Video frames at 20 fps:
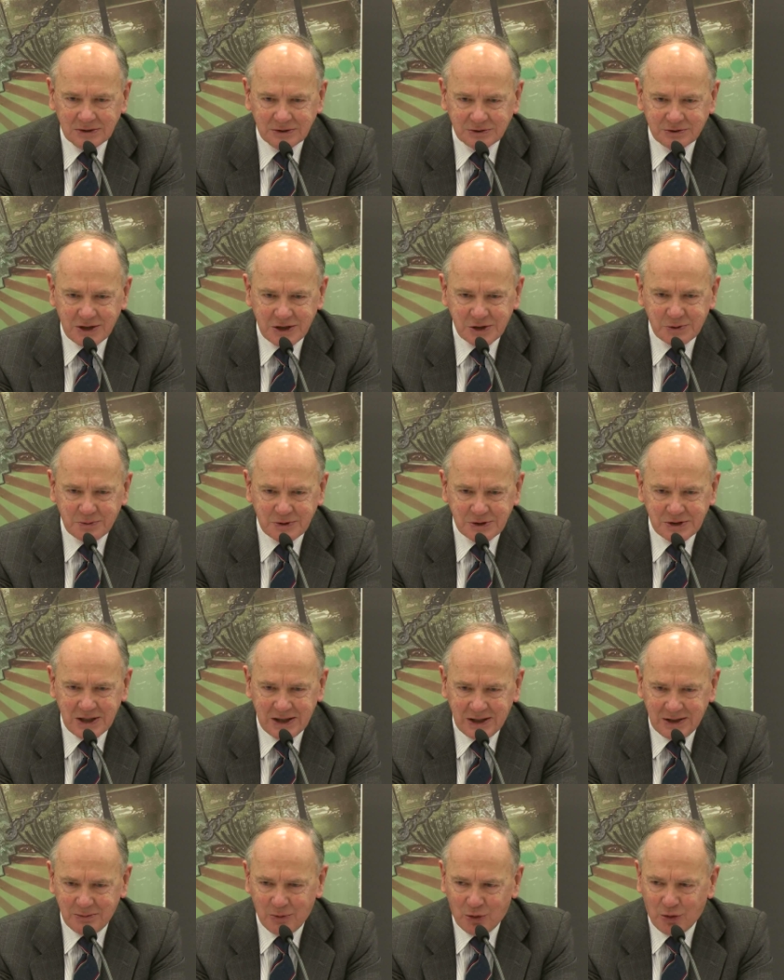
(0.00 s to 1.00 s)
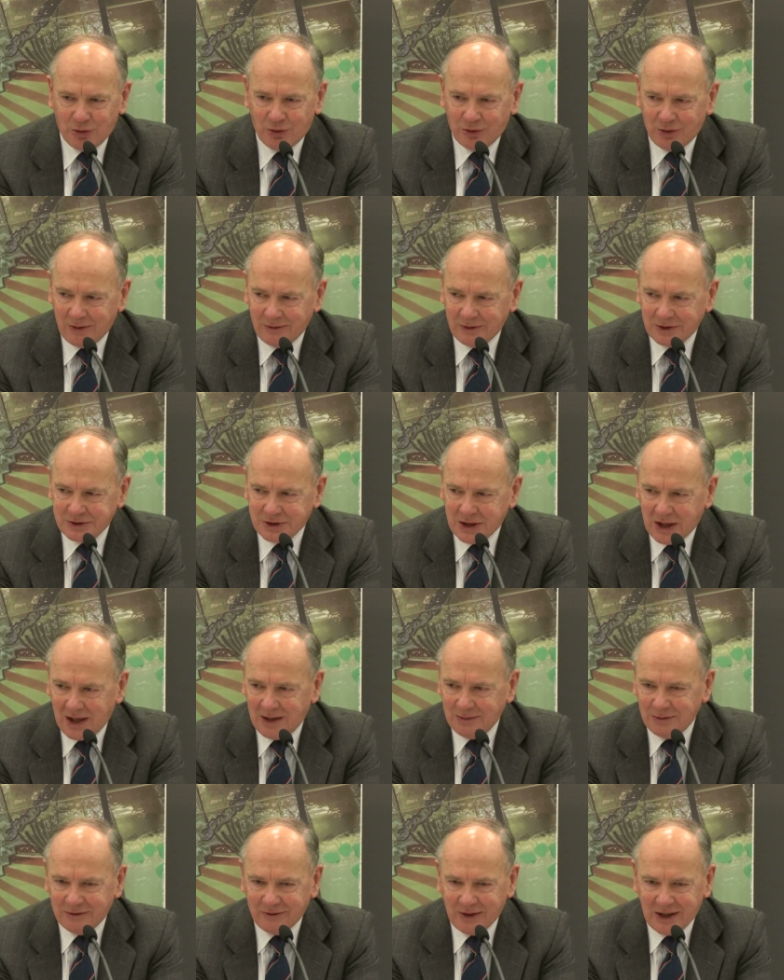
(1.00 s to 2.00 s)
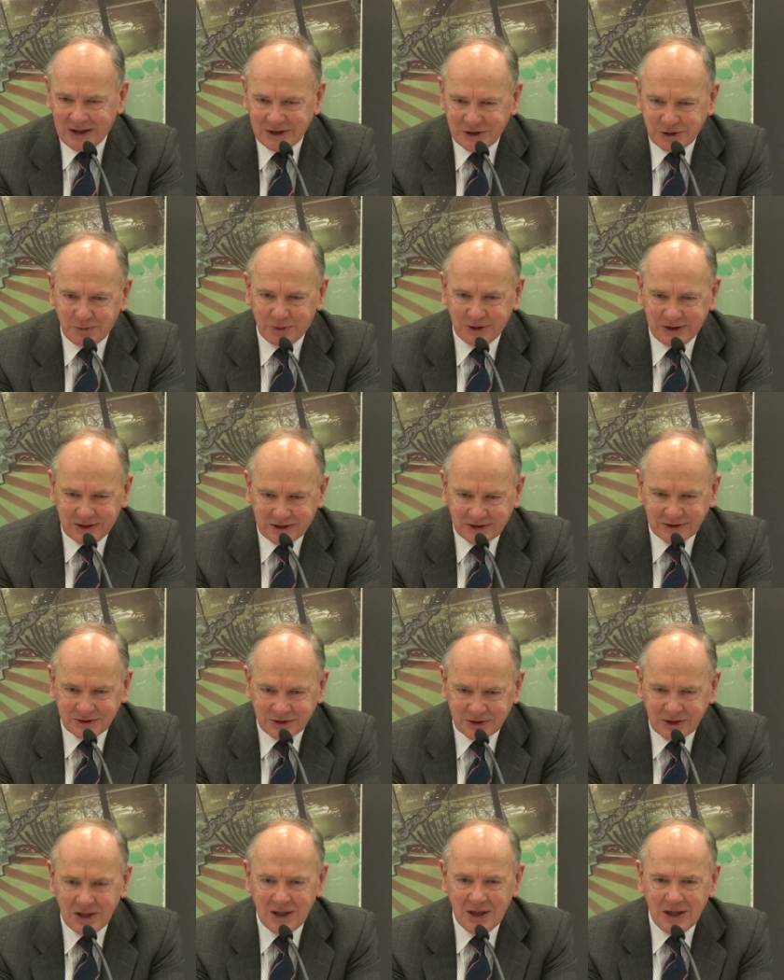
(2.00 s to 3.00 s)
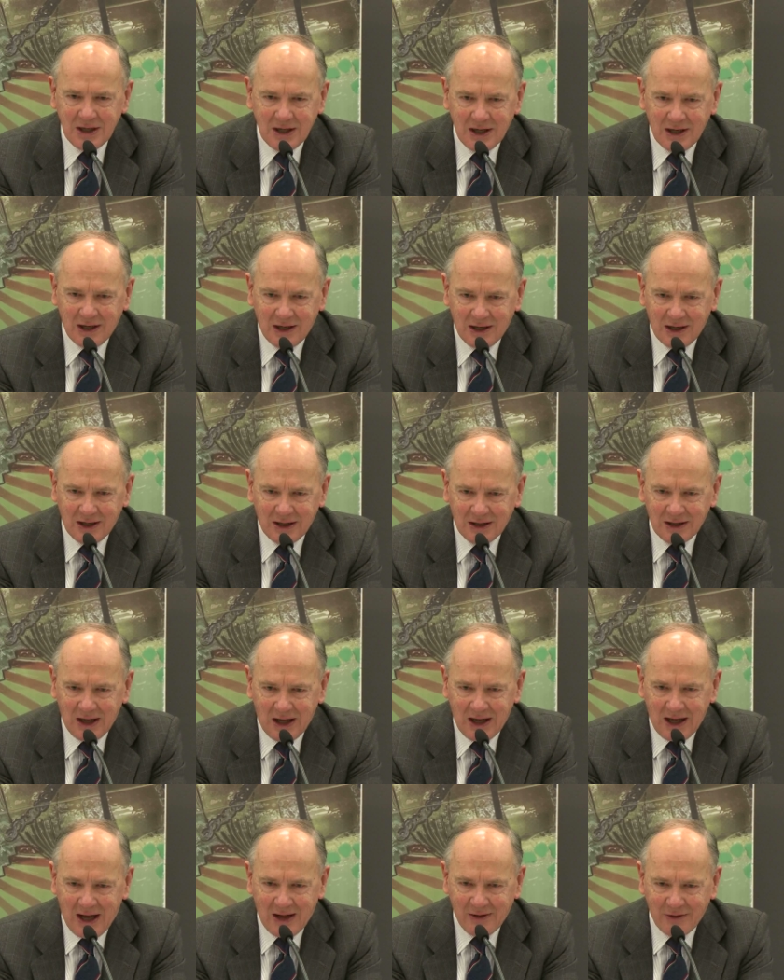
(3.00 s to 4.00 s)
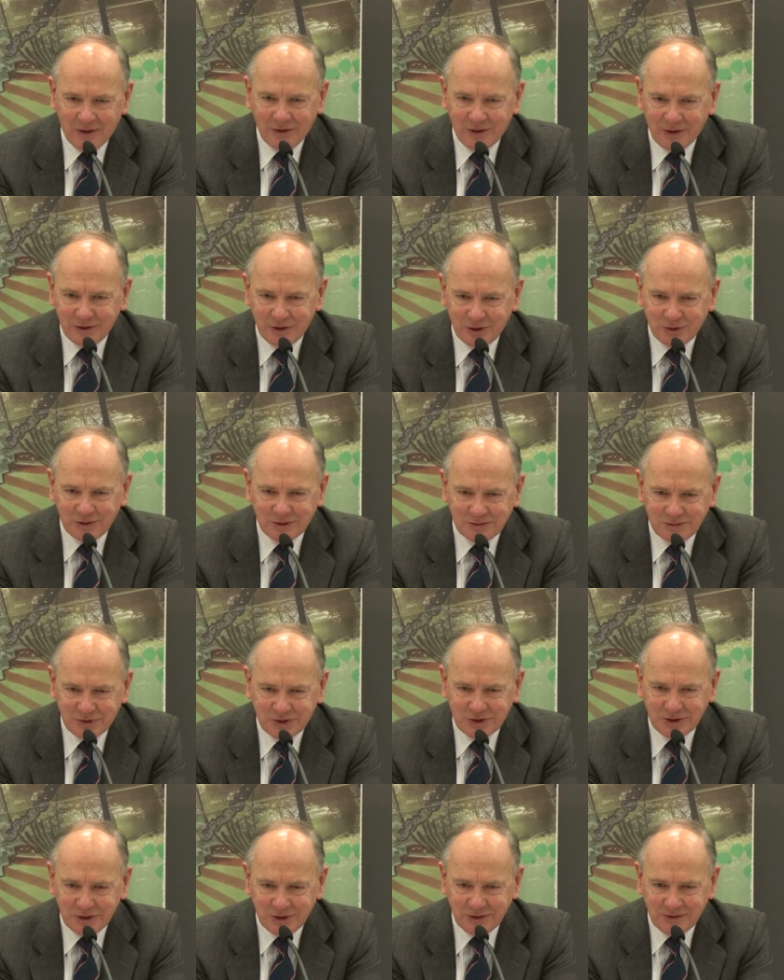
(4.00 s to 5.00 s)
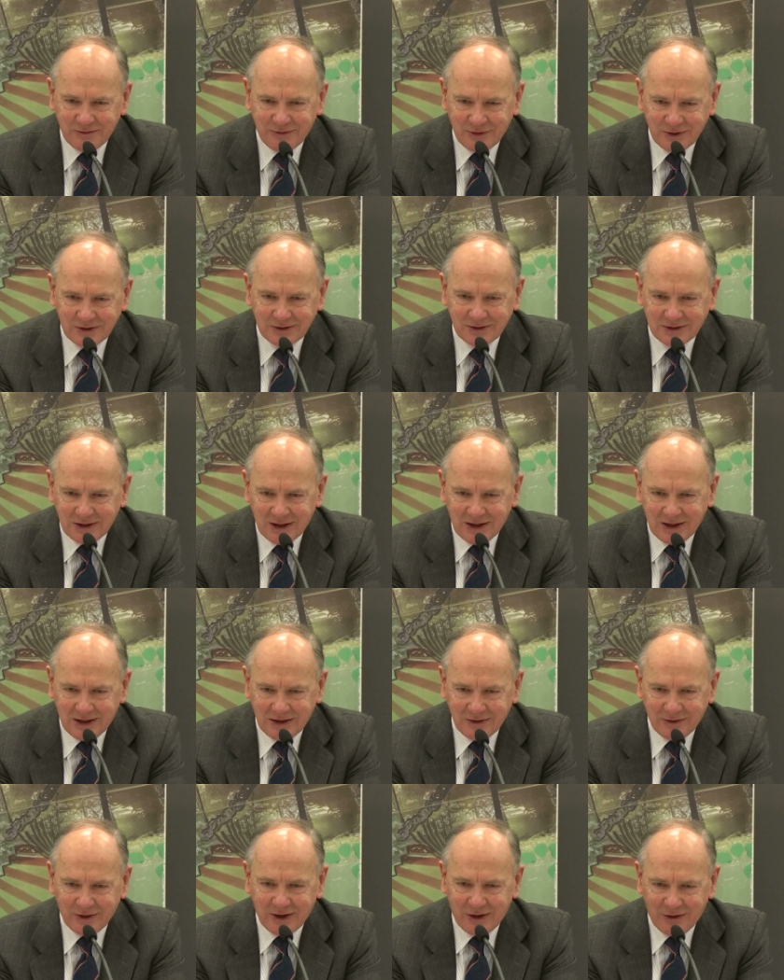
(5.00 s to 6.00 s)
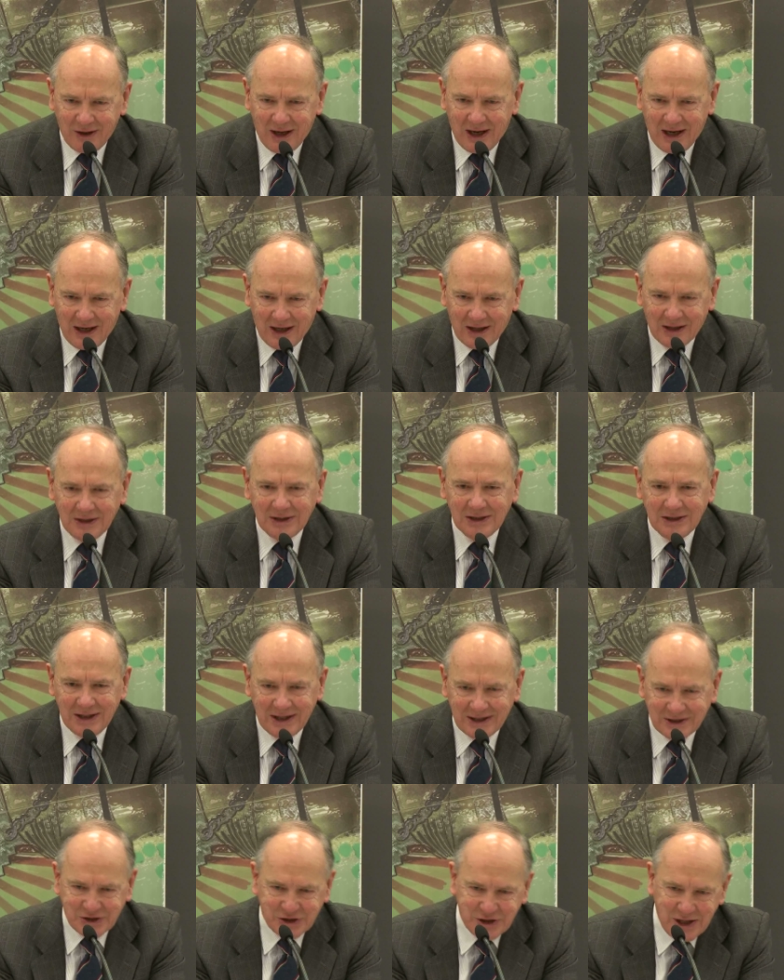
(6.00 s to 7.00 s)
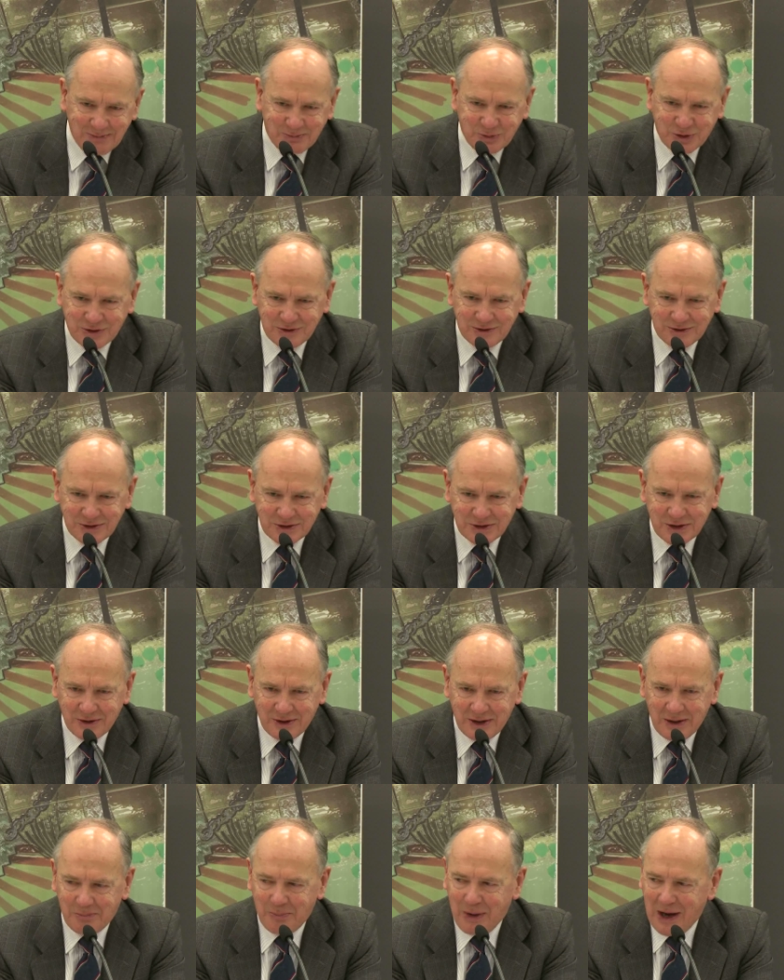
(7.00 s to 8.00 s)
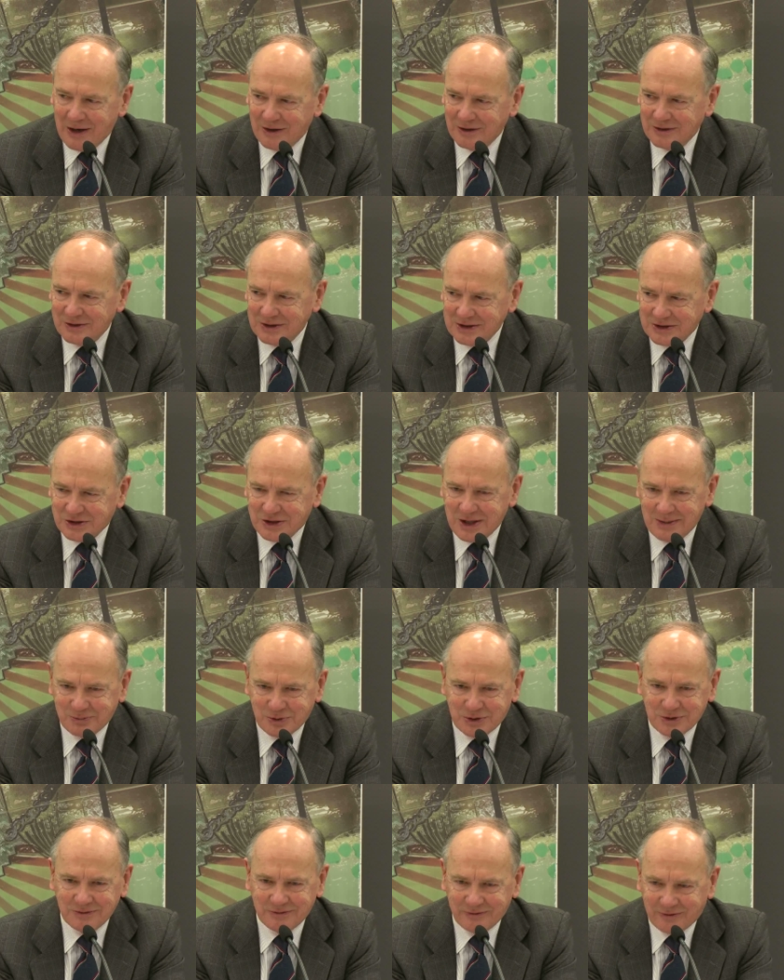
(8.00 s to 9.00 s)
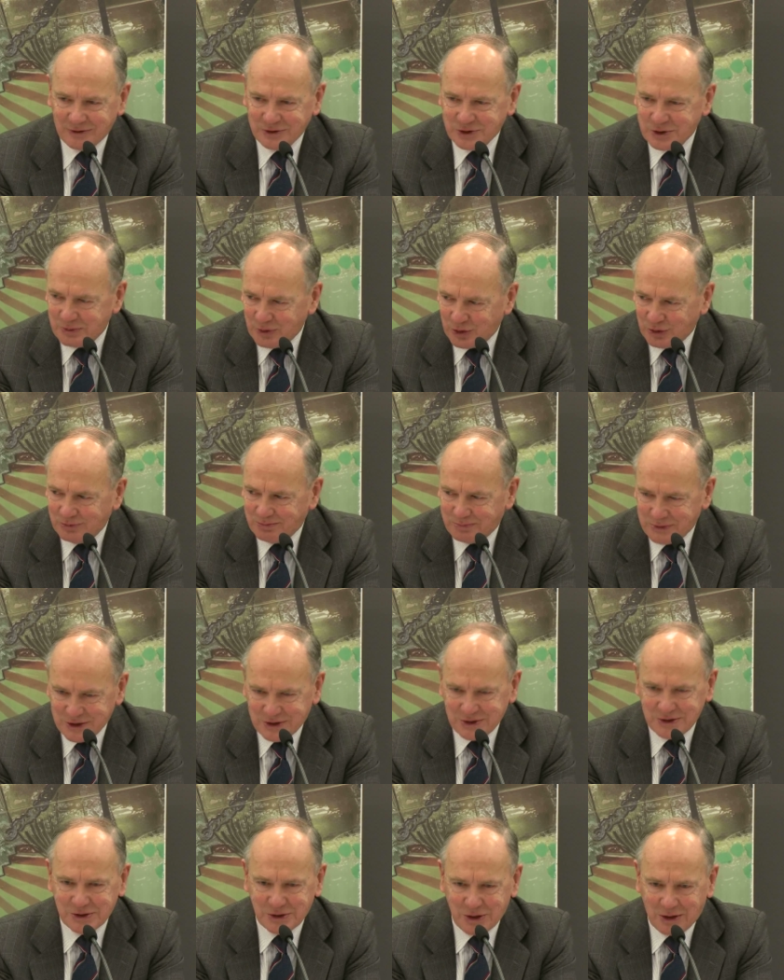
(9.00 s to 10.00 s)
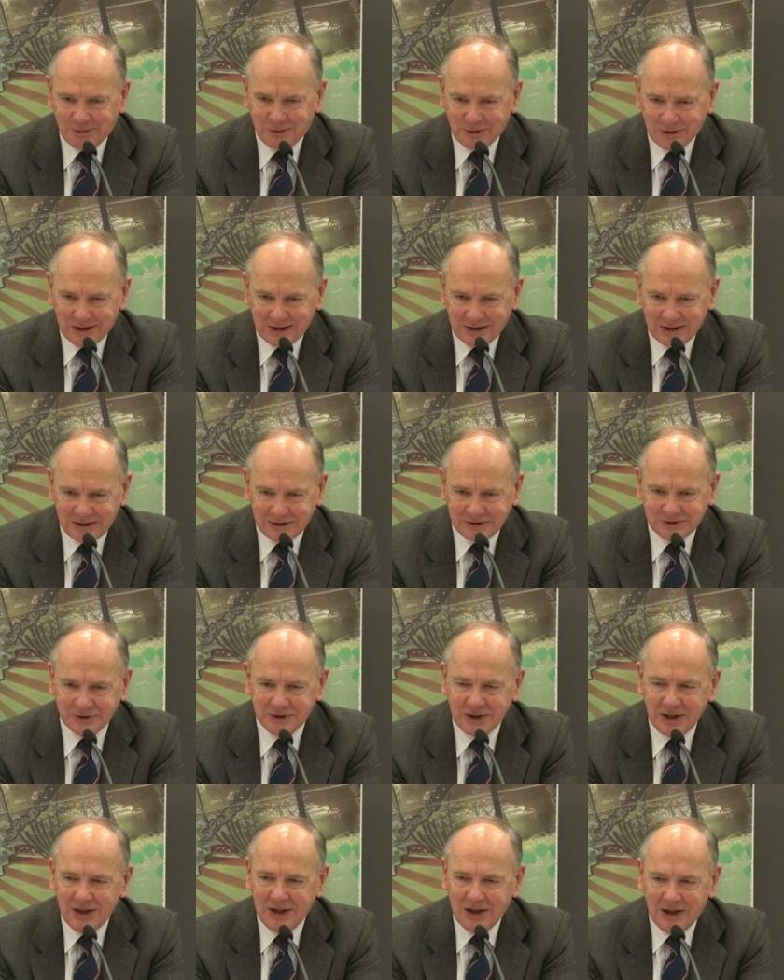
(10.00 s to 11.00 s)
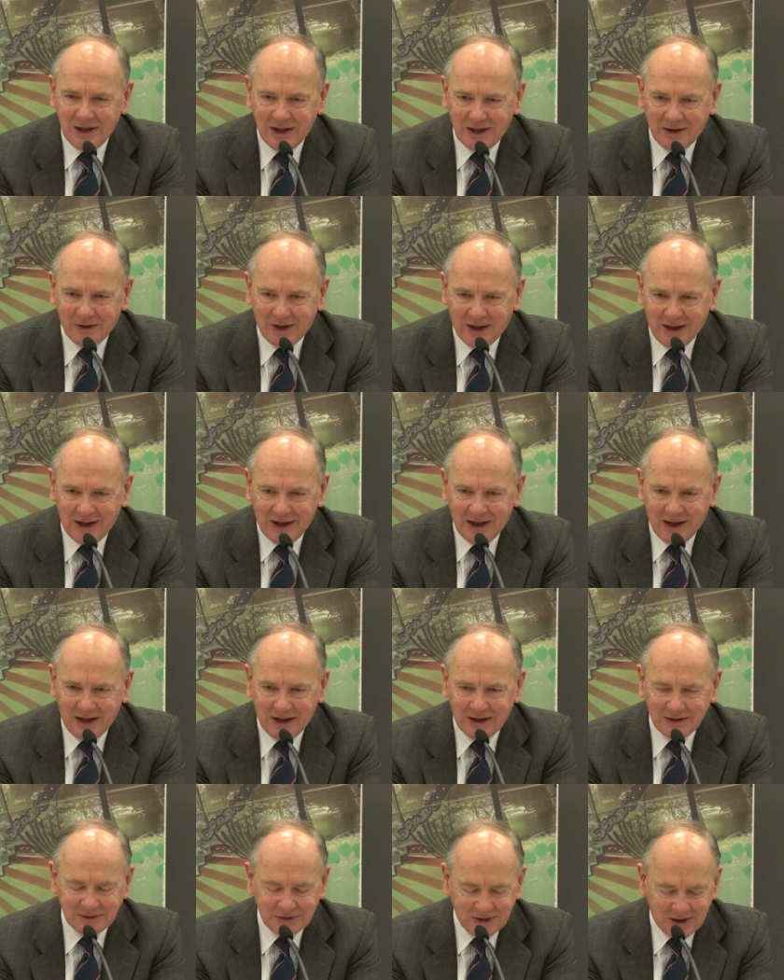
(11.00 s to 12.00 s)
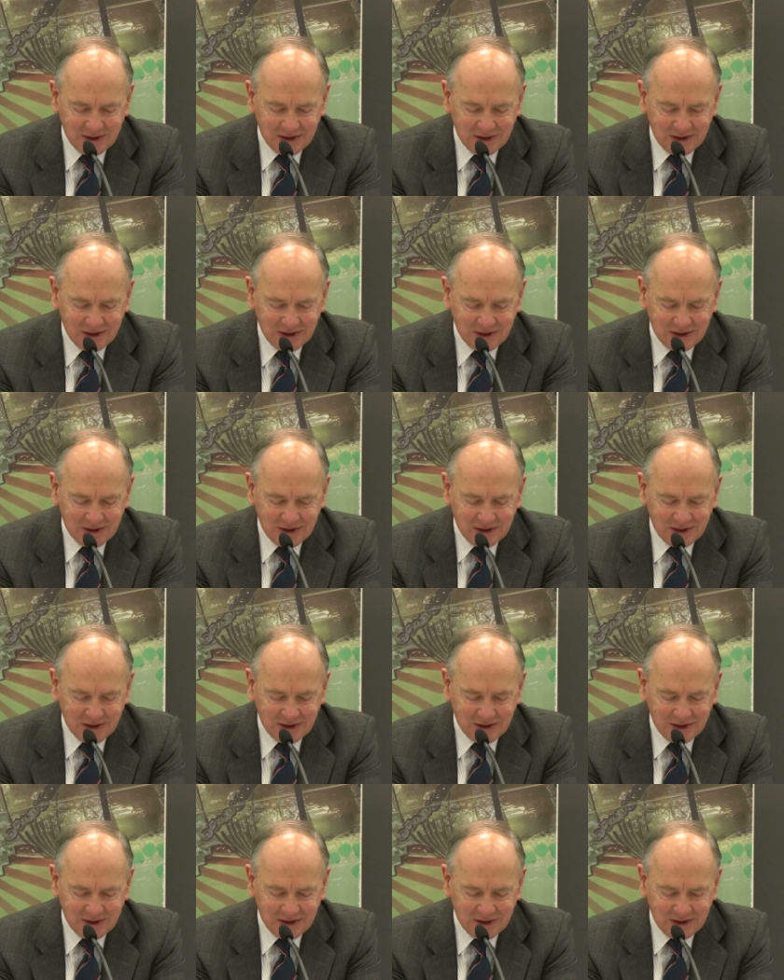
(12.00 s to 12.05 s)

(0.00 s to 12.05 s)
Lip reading: trespass any more on the time of our speakers, other than to observe that there are exceptions to the apparent exception for small business operators, and they are